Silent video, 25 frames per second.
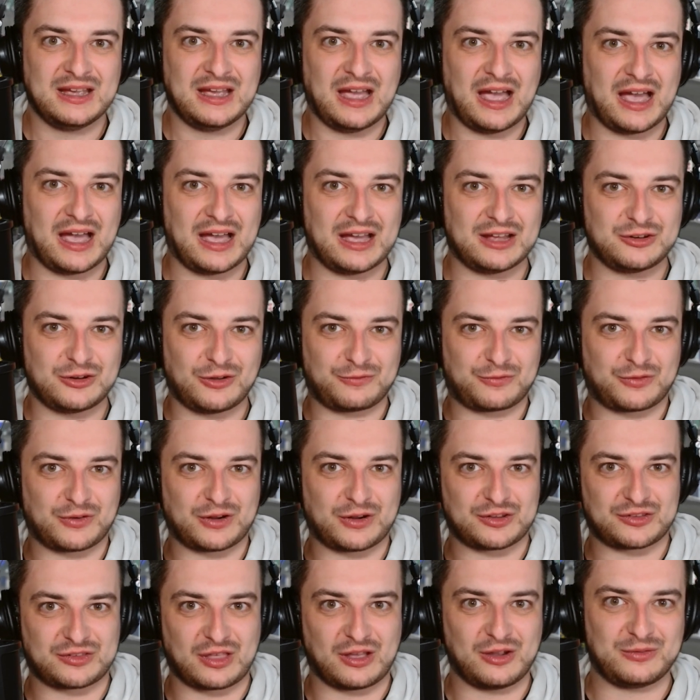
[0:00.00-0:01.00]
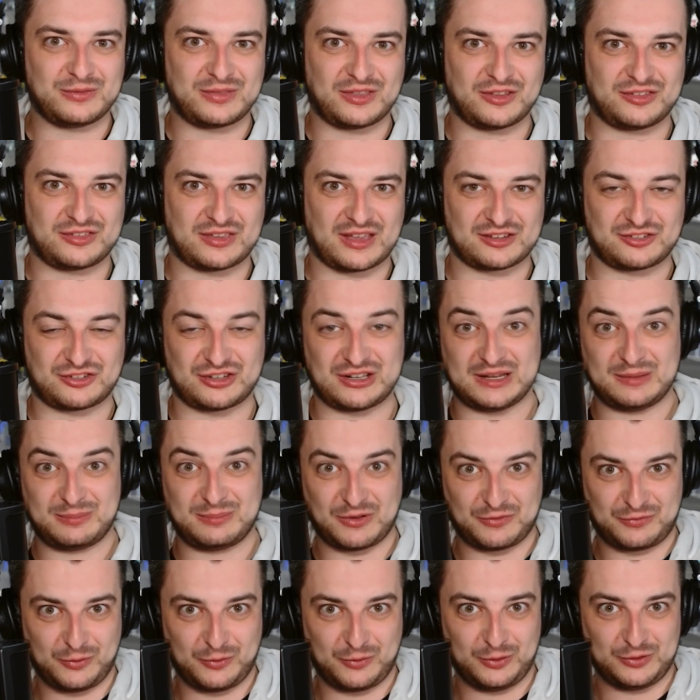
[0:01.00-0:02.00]
Not for us, though. This is actually
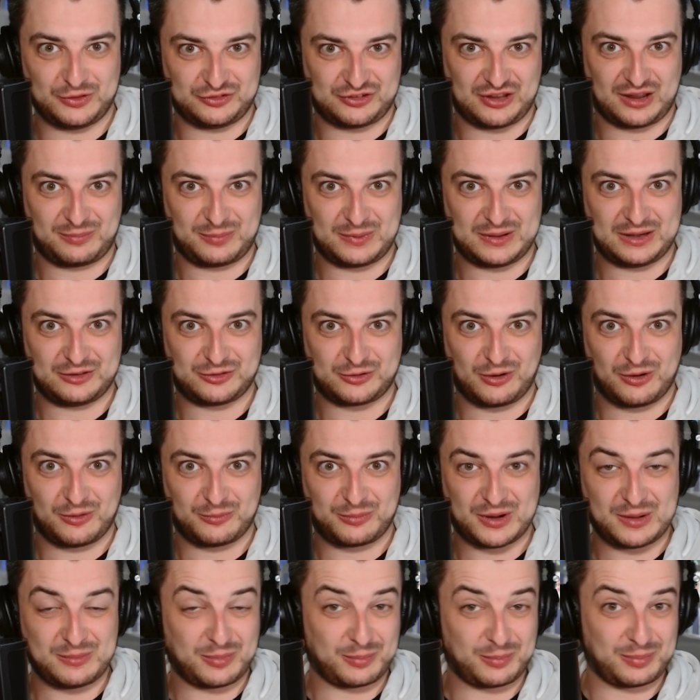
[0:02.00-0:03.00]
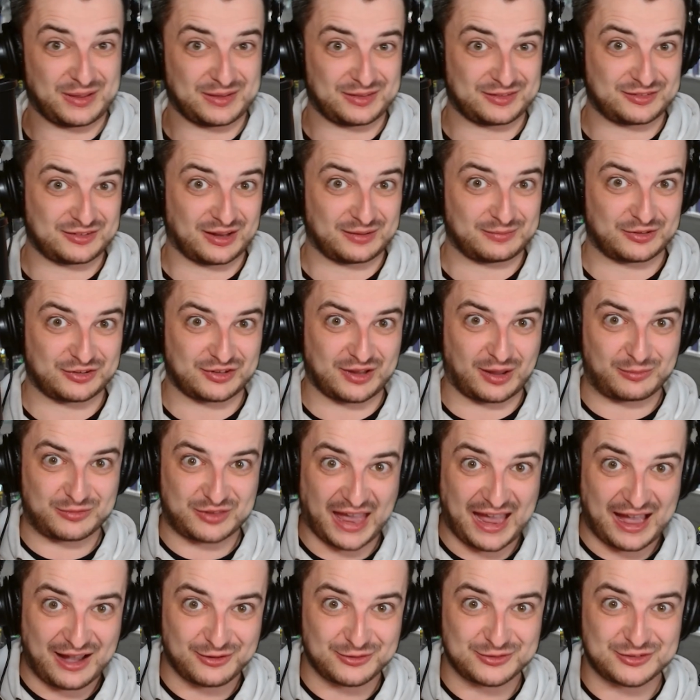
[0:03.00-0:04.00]
before the Japanese Grand Prix, but by the time this comes
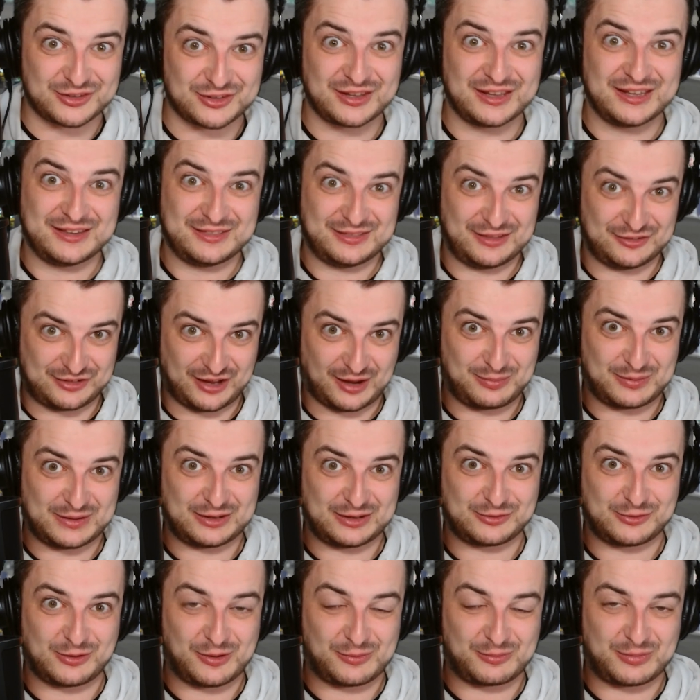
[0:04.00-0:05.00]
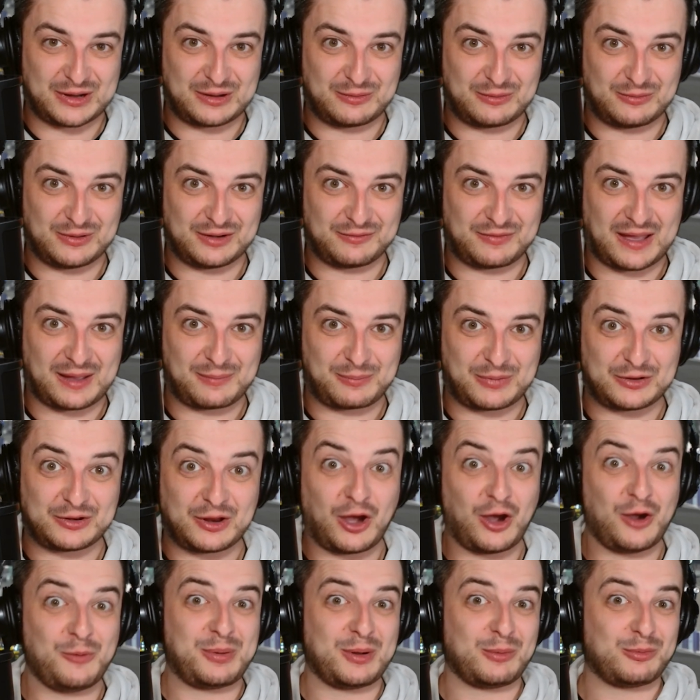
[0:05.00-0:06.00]
out, the Japanese Grand Prix will have happened.
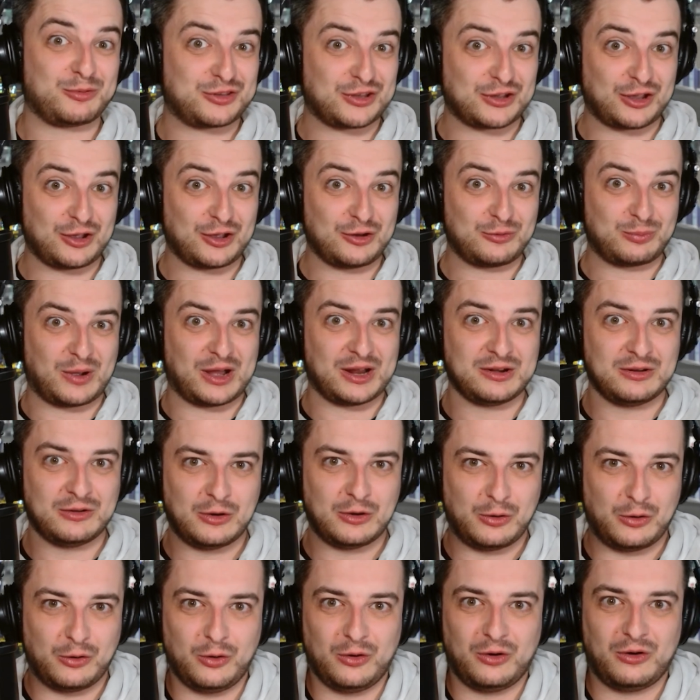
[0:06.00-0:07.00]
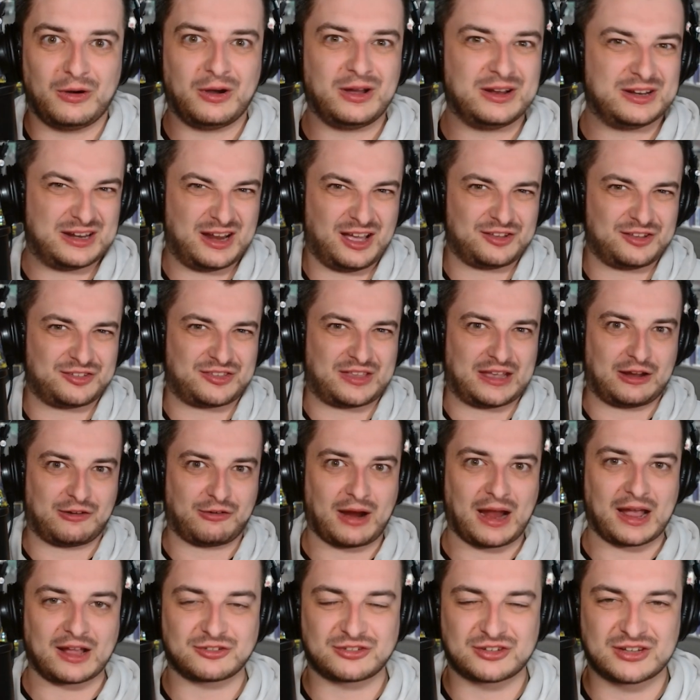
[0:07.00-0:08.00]
Hope it was a good one, or nasty
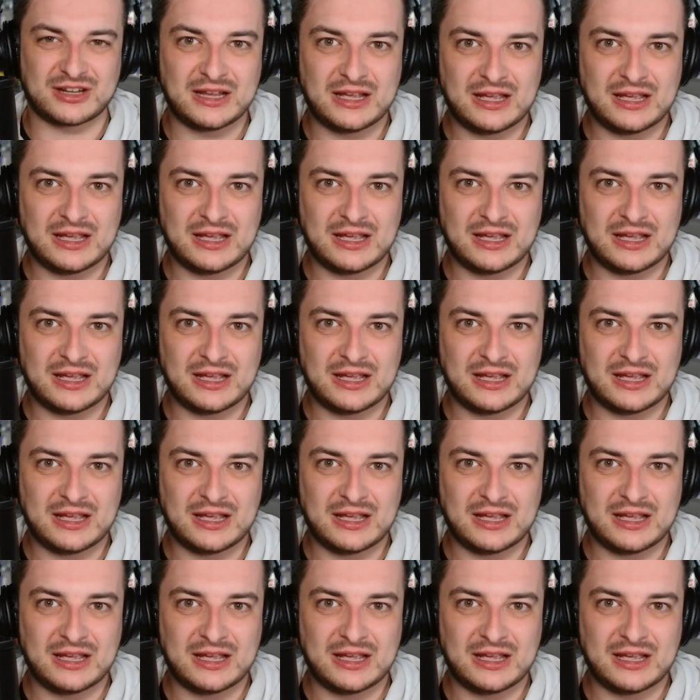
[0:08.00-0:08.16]
crash.